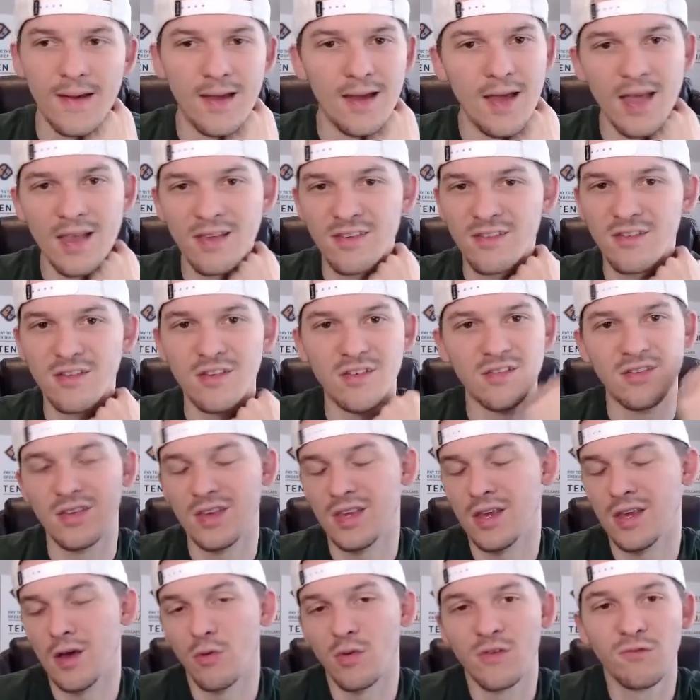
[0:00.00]
It's just,
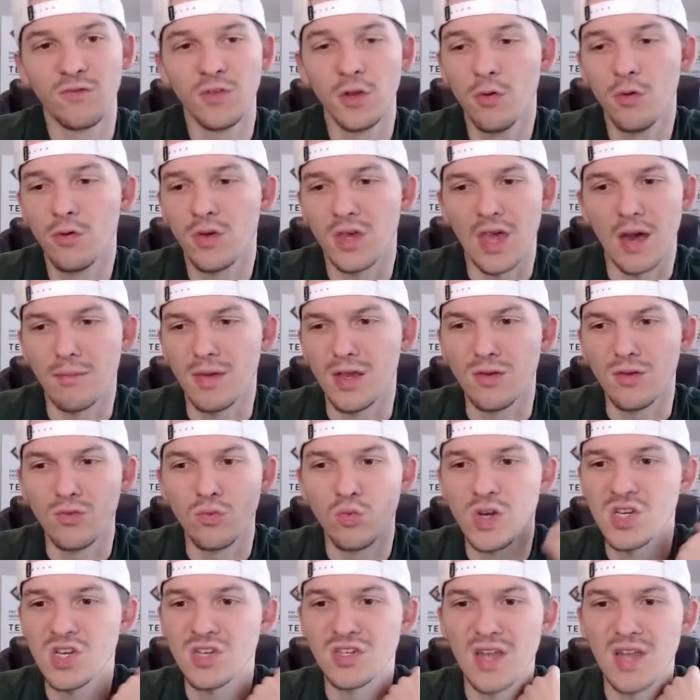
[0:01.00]
you know, it's fluky. I mean,
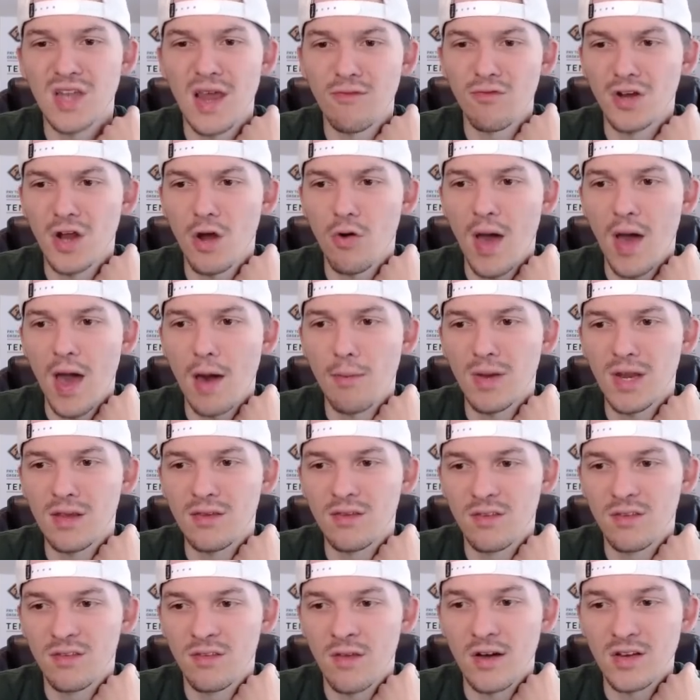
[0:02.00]
we just never know how many
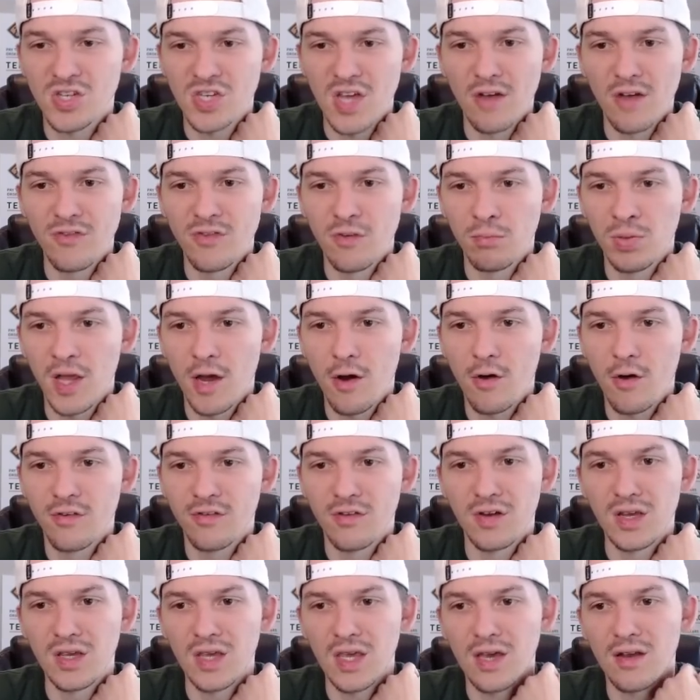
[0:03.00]
touchdowns a player is
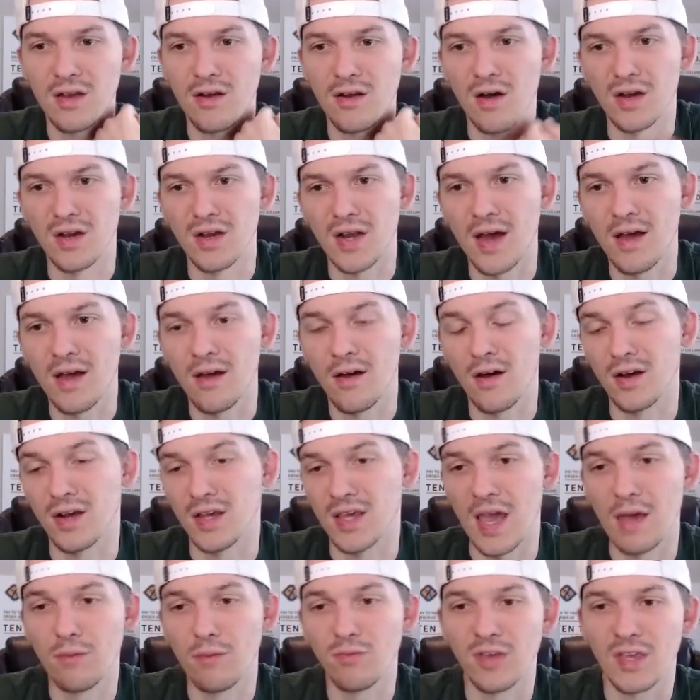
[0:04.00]
going to get on a
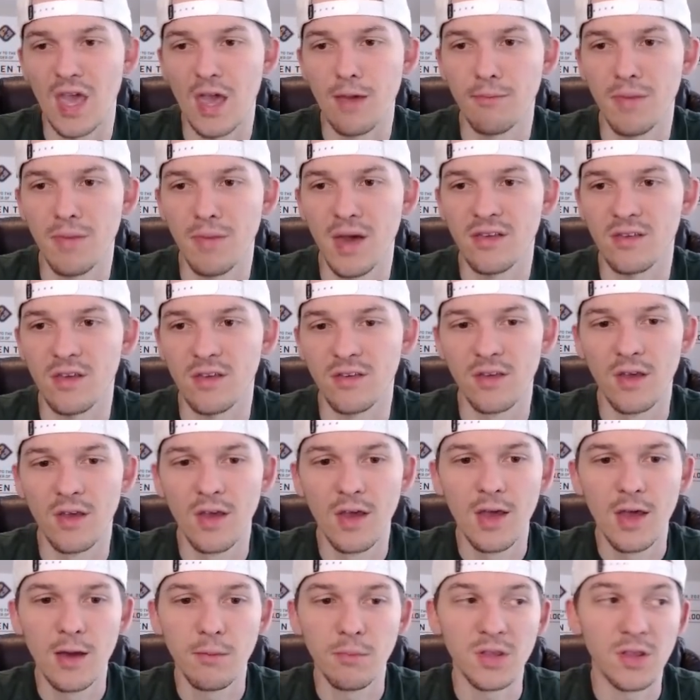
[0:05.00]
game-to-game basis.
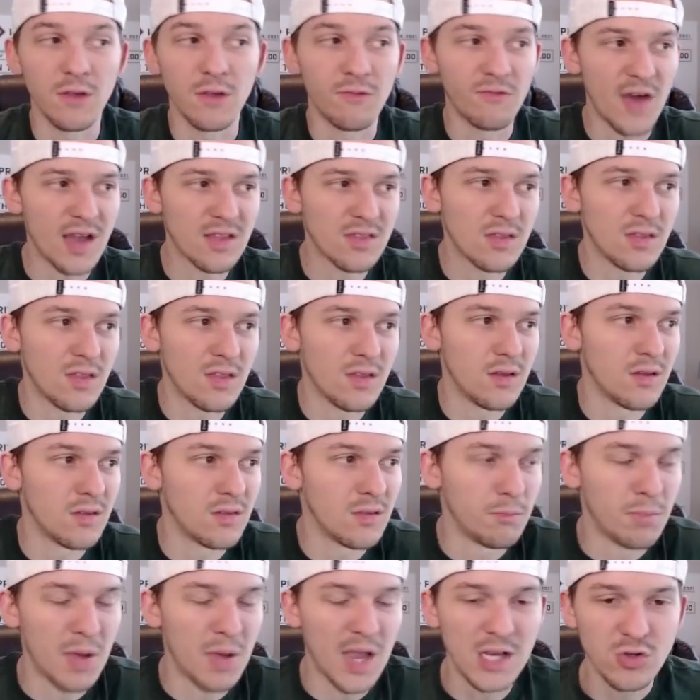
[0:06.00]
But the fact that
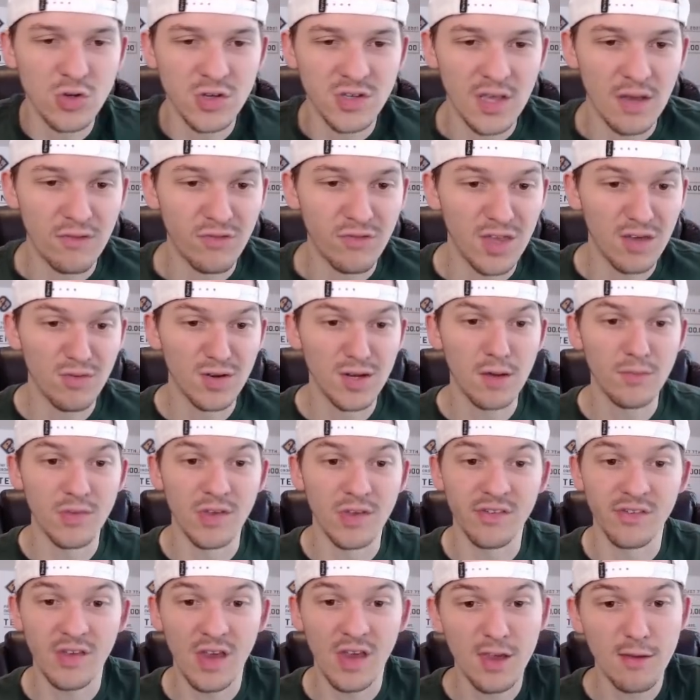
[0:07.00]
the Patriots have given up the
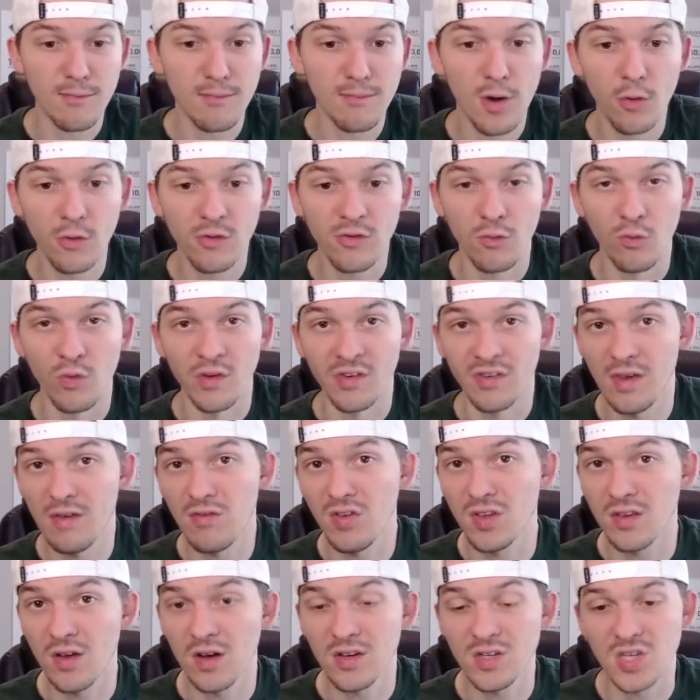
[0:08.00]
second most
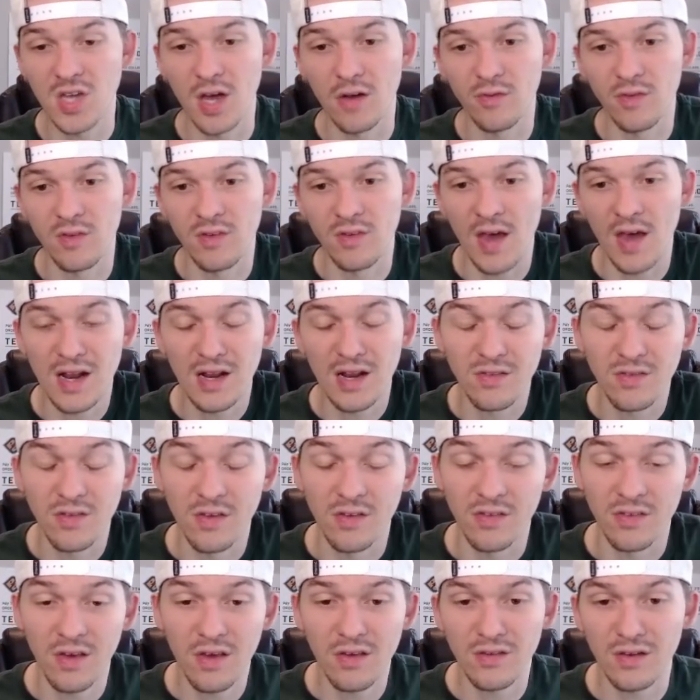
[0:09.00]
receiving touchdowns to tight ends
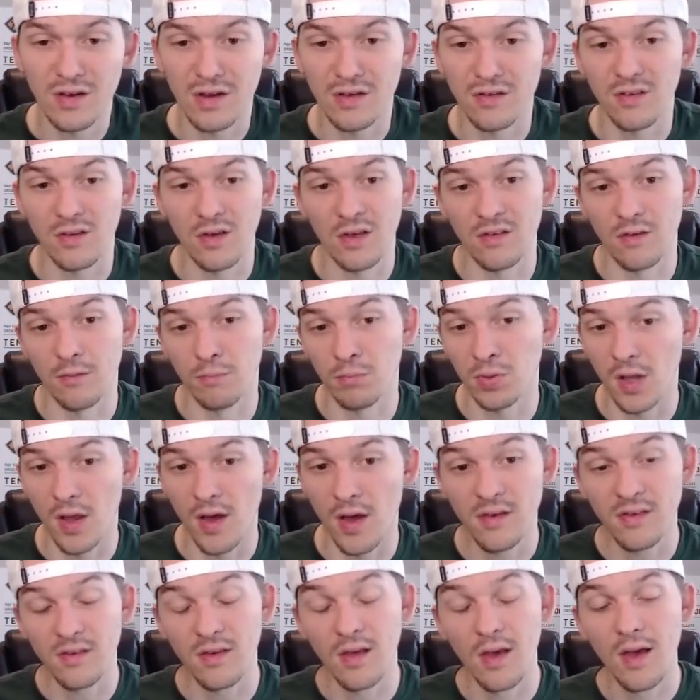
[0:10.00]
this season is a
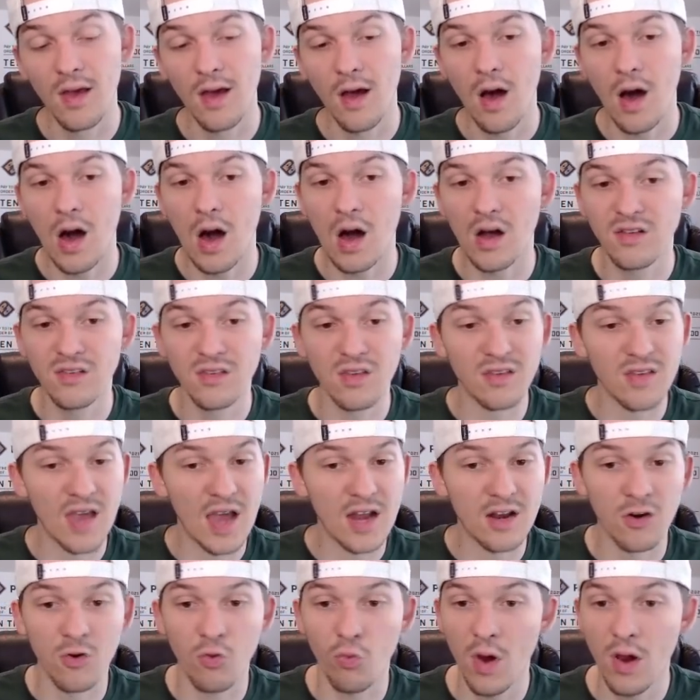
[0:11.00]
plus. Hawkinson's
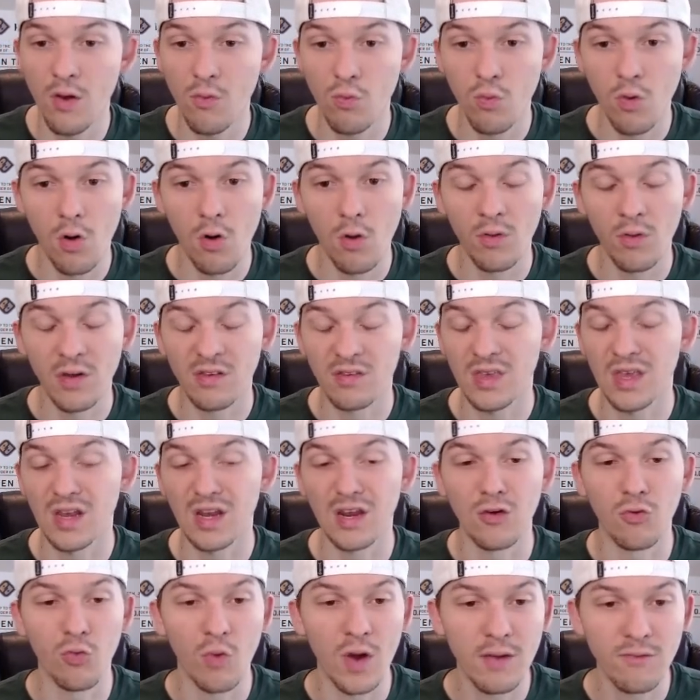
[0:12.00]
had a great role. He's
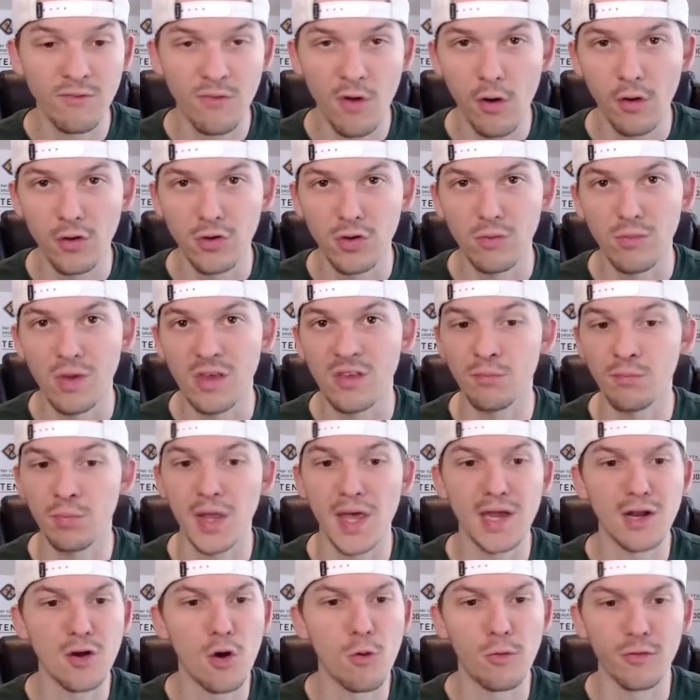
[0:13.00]
getting great volume. He's
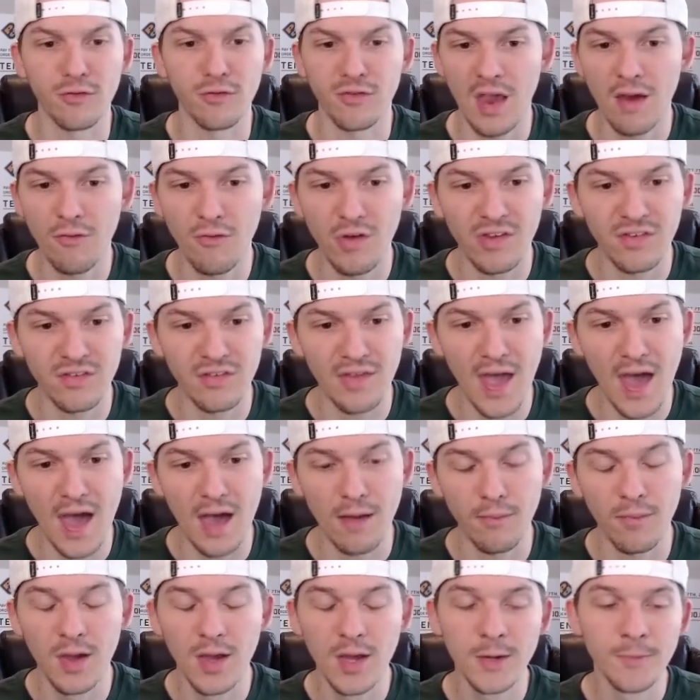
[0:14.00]
playing almost every
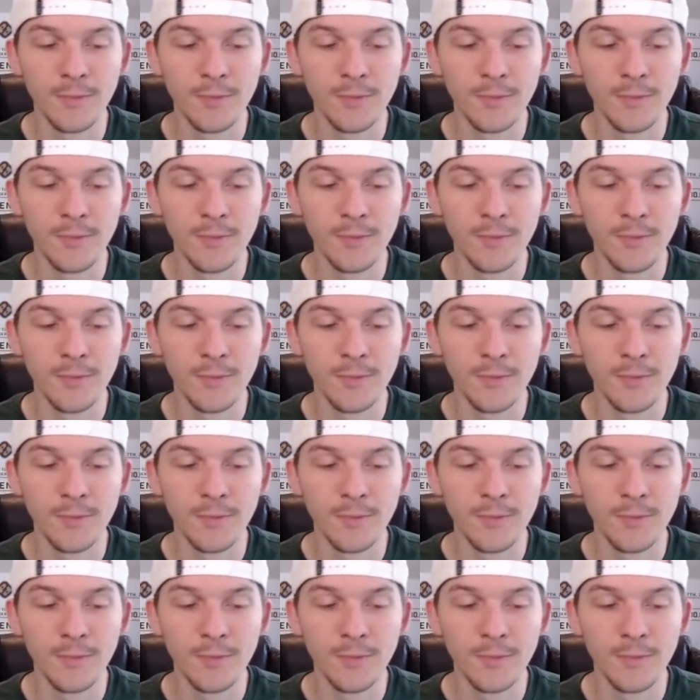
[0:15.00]
snap.